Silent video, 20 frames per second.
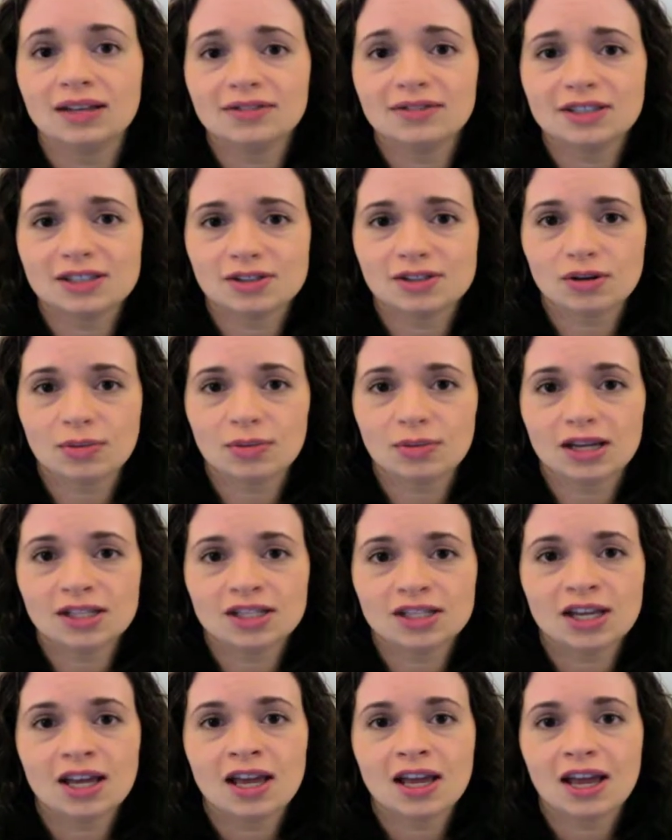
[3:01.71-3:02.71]
it so
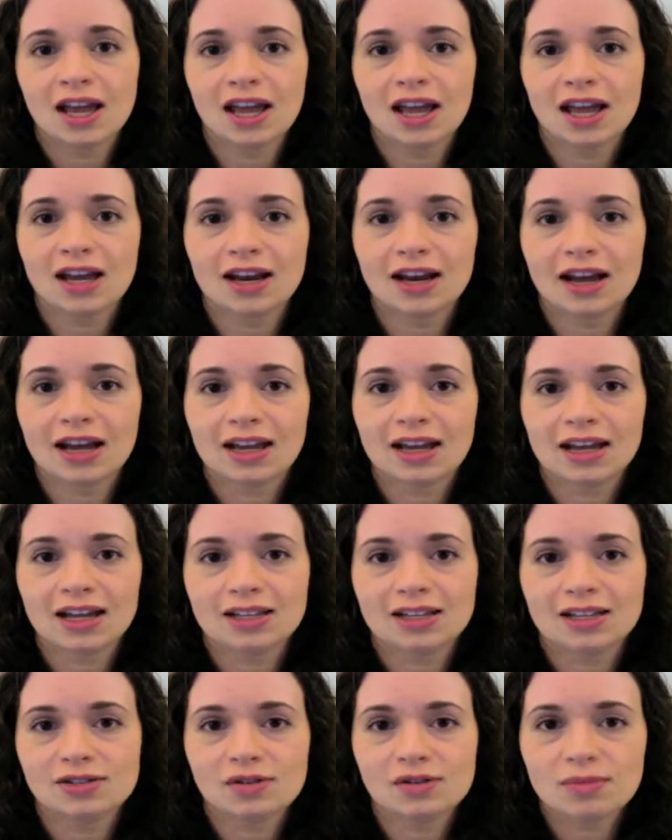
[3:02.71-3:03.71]
much, and I
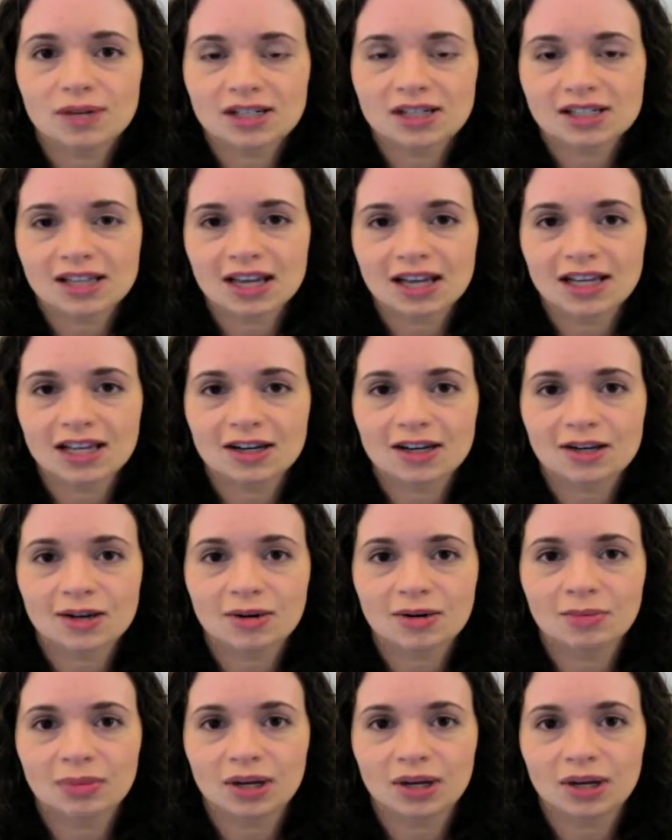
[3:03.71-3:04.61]
ate so much that year,